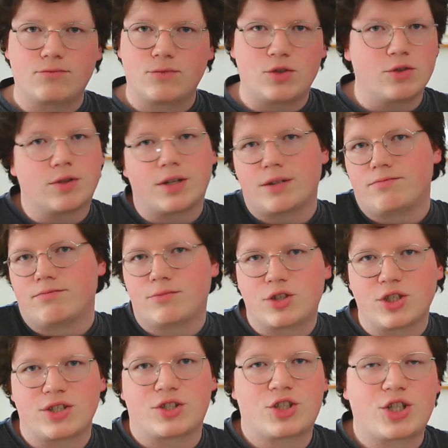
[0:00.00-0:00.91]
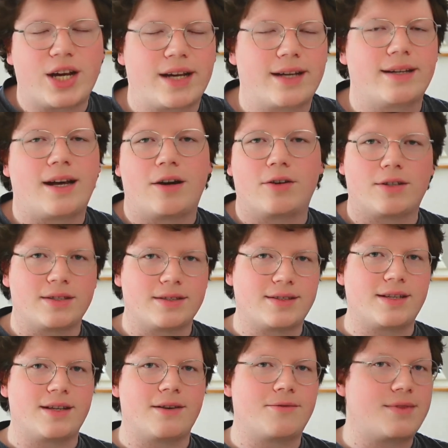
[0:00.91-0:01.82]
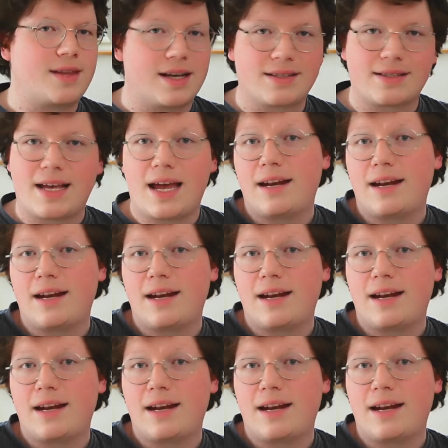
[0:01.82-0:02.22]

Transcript: you can just check it out and see if there's